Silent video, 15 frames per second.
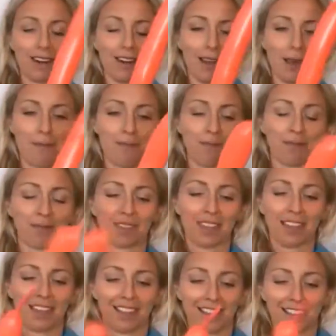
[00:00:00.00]
Alright,
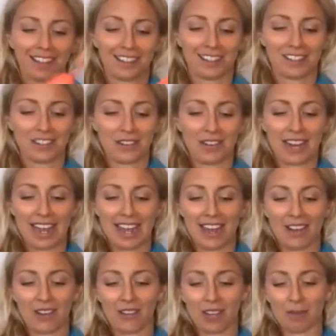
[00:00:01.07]
so
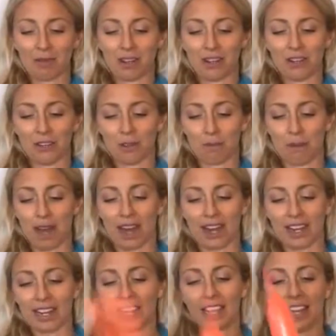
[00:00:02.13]
now I'm going to do the
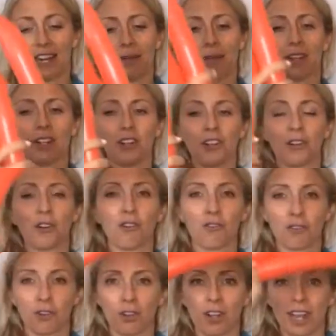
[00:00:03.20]
body, and I'm going to do a
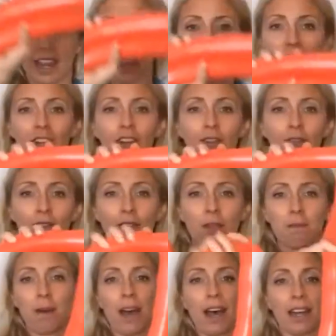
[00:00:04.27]
full hand for
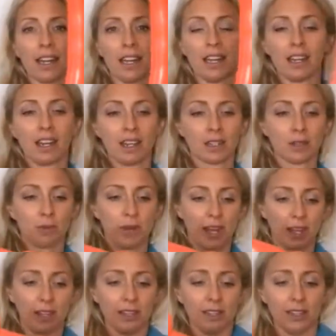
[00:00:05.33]
the body as
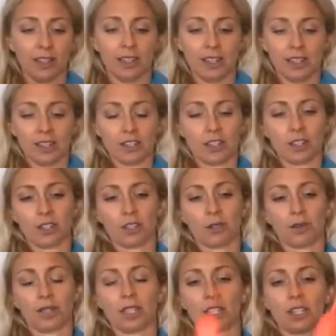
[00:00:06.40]
well.
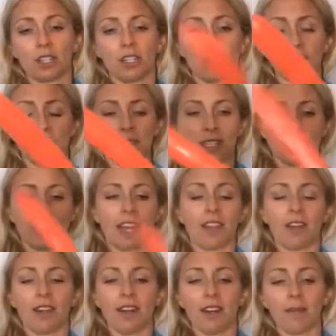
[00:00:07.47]
Just twist the 2
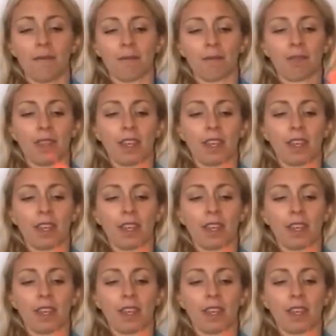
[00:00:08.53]
together.